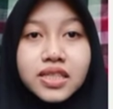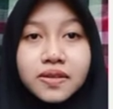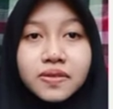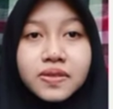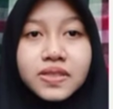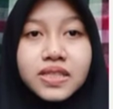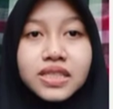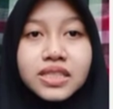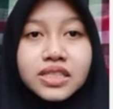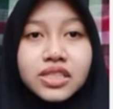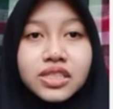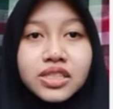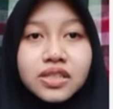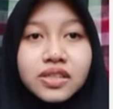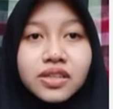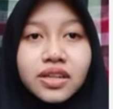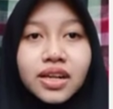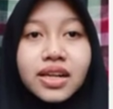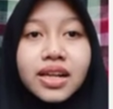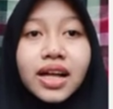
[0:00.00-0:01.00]
in
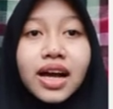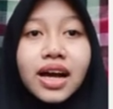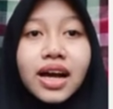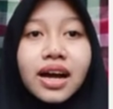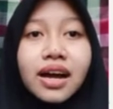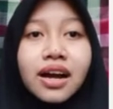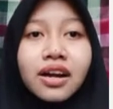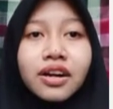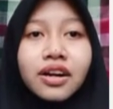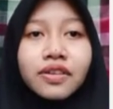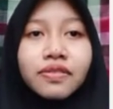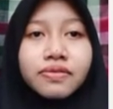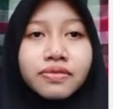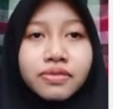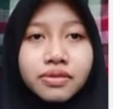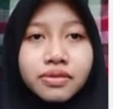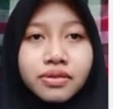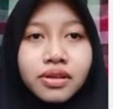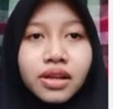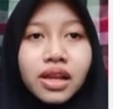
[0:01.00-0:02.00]
general are
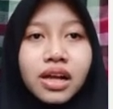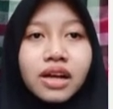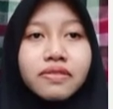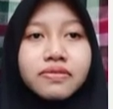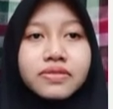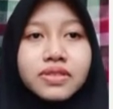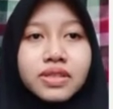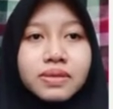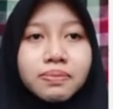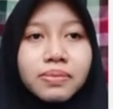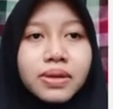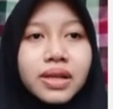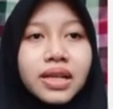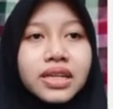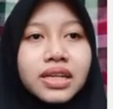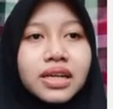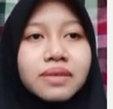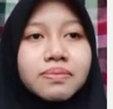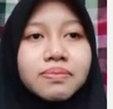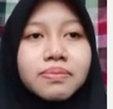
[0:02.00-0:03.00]
full of simple and
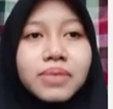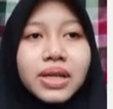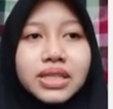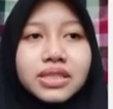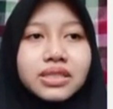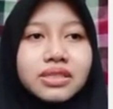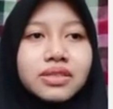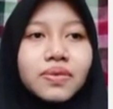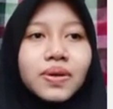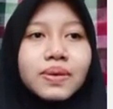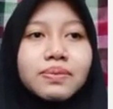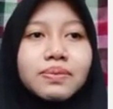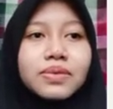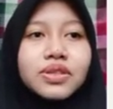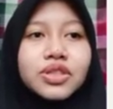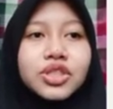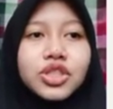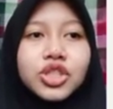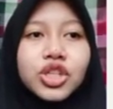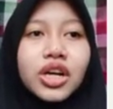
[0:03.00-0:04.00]
complex grammar
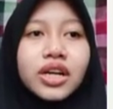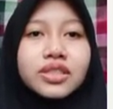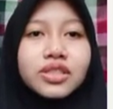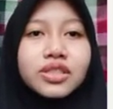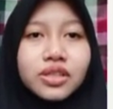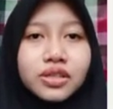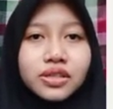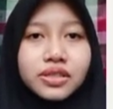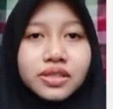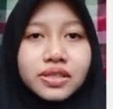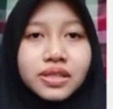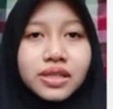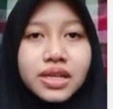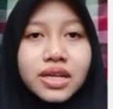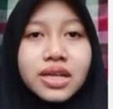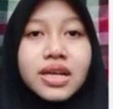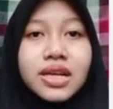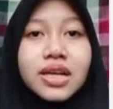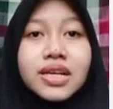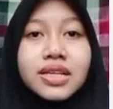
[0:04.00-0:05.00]
structures.
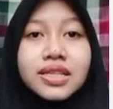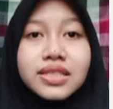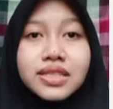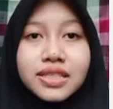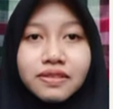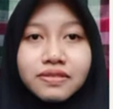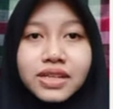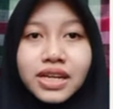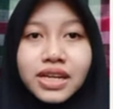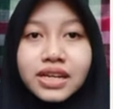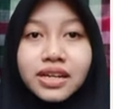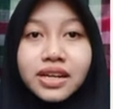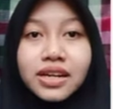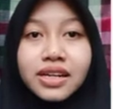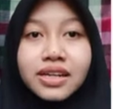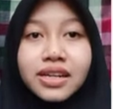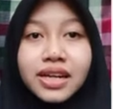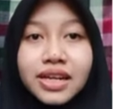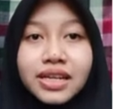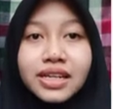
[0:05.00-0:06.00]
Savdarian
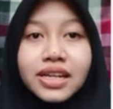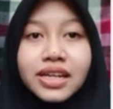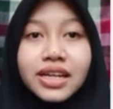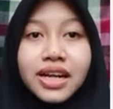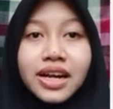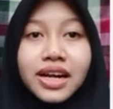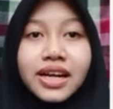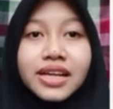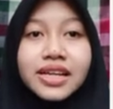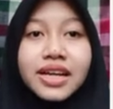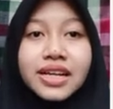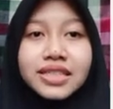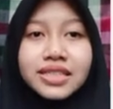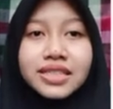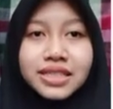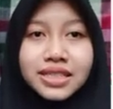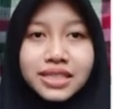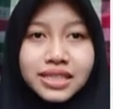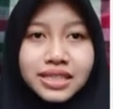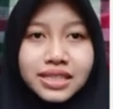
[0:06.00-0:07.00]
and
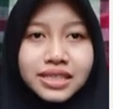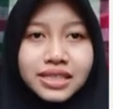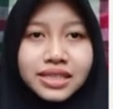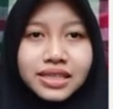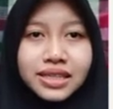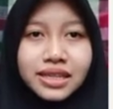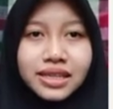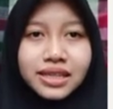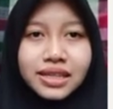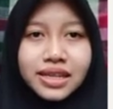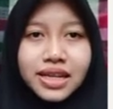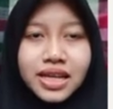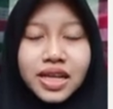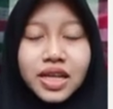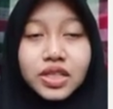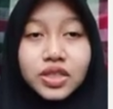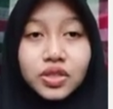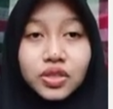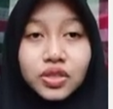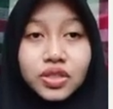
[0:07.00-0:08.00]
Gayasi
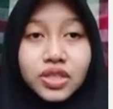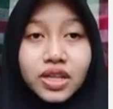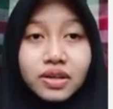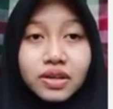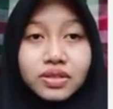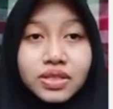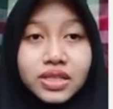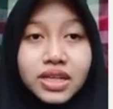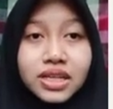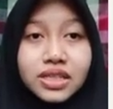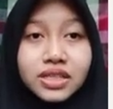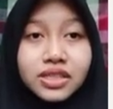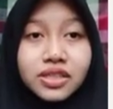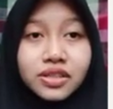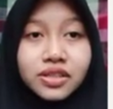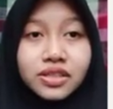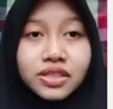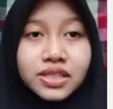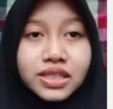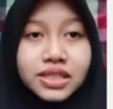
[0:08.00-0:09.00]

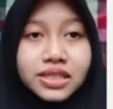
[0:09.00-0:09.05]
2013